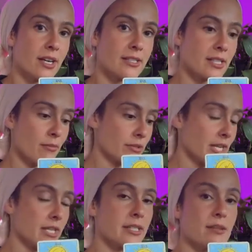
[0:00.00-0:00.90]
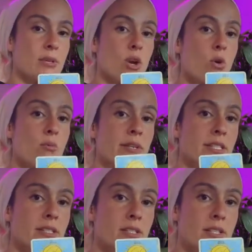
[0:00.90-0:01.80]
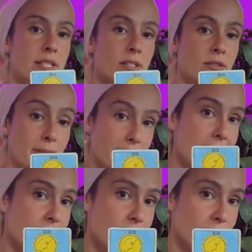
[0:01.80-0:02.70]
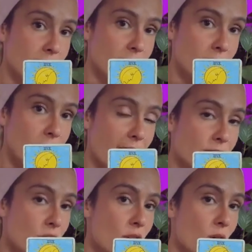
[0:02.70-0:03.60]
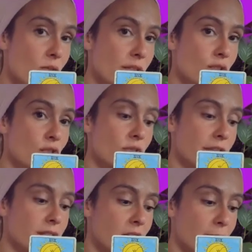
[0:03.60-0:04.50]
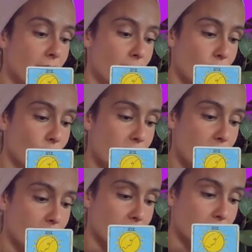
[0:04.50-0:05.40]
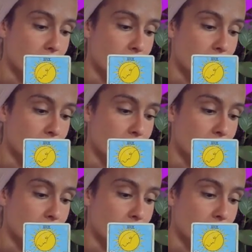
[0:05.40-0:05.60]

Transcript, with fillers: and simultaneously be open to these illuminations. You have to know that the true light's coming from within.